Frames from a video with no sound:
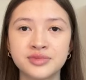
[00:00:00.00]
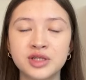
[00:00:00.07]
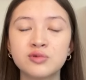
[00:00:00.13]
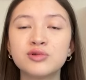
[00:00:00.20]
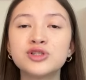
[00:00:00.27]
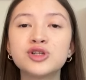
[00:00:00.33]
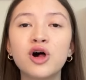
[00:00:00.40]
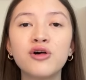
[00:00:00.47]

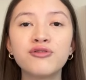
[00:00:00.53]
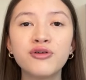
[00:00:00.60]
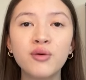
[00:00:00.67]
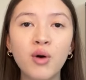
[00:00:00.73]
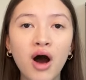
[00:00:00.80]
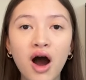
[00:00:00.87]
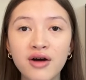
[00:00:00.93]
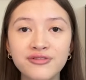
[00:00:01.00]
Rodolfo
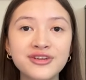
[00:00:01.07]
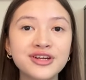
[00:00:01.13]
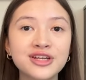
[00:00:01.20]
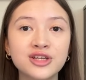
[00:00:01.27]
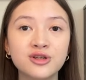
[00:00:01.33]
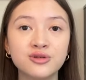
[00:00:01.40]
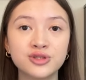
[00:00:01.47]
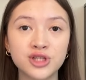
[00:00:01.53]
often
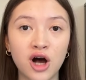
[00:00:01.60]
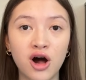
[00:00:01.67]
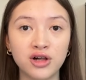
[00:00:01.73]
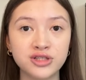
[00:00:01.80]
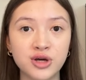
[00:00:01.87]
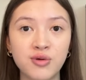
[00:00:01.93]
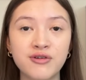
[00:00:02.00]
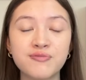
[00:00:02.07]
accused
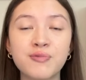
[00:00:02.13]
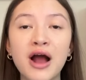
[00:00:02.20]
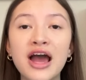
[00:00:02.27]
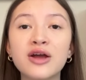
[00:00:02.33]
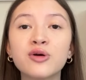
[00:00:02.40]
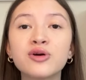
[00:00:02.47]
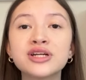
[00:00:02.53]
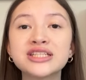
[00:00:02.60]
Aldo of
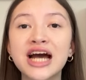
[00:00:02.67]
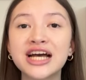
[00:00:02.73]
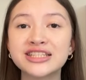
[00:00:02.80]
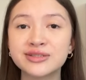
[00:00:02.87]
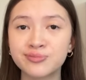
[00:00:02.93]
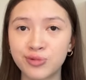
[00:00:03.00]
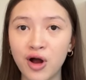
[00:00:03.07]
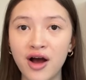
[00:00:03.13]

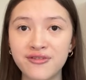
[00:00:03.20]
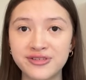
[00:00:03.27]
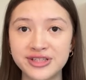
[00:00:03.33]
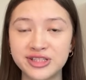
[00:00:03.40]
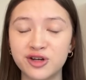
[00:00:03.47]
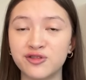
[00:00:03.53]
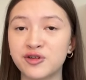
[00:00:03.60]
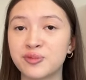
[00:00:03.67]
prioritizing profits
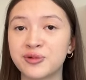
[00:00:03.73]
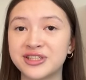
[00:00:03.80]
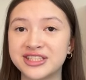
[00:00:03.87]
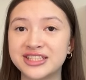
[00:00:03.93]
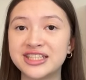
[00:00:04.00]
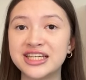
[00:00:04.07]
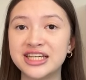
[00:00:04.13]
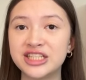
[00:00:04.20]
over
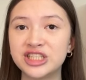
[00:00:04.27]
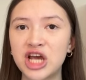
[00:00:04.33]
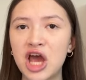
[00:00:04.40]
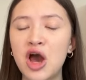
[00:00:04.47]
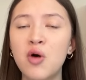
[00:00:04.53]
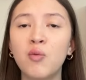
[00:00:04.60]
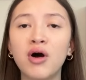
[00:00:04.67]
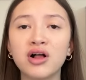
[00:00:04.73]
prestige,
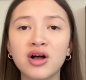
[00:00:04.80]
while